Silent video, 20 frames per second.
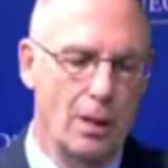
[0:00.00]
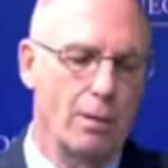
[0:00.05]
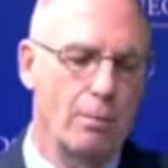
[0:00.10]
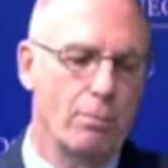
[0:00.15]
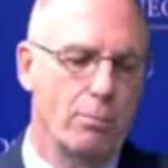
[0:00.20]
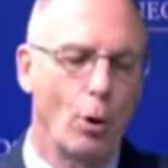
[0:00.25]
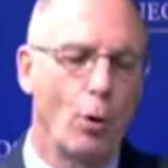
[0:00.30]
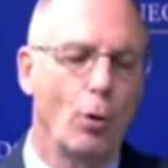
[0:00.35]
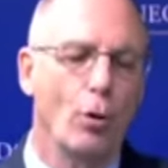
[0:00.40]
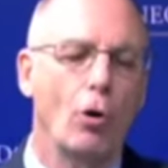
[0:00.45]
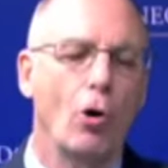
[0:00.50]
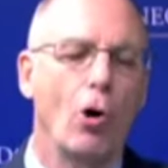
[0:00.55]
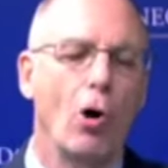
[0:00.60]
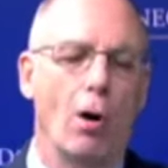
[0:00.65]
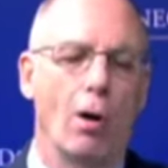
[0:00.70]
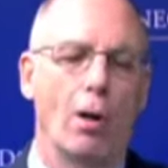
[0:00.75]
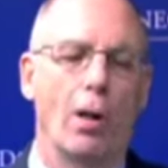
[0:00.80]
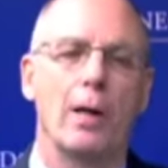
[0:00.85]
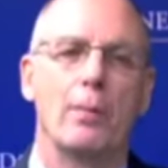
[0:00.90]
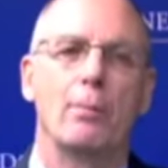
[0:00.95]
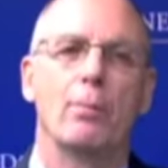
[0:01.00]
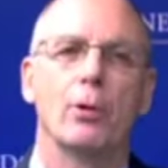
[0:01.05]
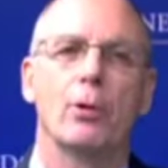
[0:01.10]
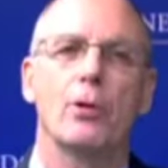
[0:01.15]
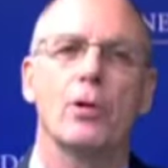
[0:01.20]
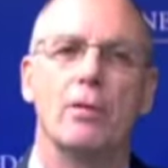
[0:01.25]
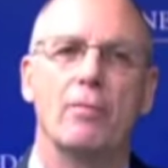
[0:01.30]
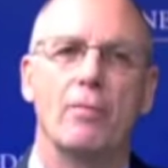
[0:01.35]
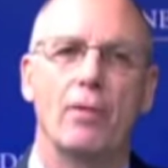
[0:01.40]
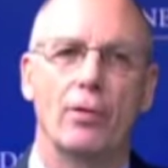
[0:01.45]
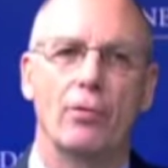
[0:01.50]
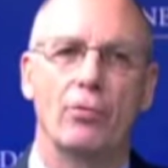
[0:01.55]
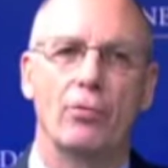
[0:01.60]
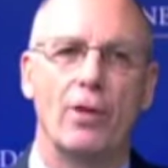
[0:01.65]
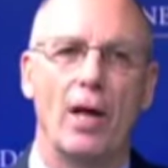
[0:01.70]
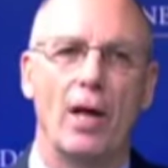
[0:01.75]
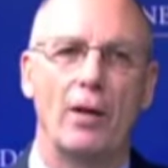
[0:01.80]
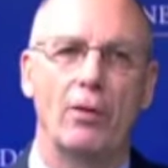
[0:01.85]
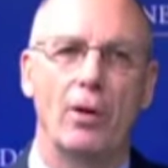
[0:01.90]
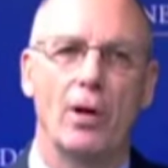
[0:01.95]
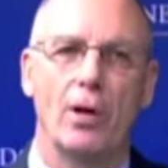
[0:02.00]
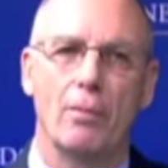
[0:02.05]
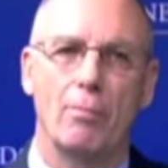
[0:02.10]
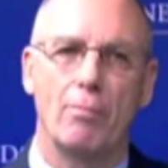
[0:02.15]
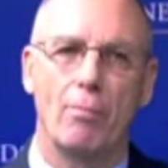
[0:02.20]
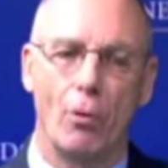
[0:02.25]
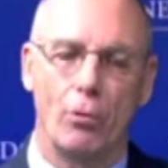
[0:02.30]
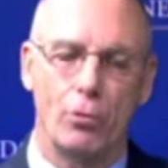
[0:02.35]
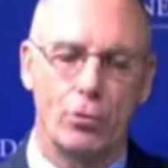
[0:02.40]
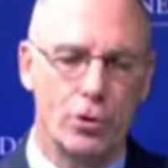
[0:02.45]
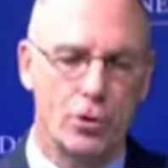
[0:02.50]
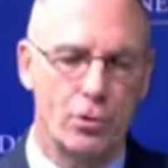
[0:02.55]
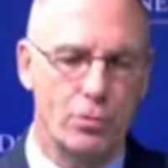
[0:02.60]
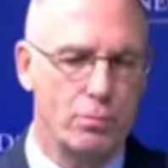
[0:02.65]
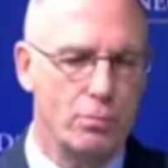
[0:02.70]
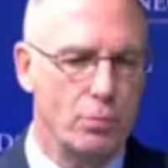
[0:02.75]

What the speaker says: protocol, I believe, is that the most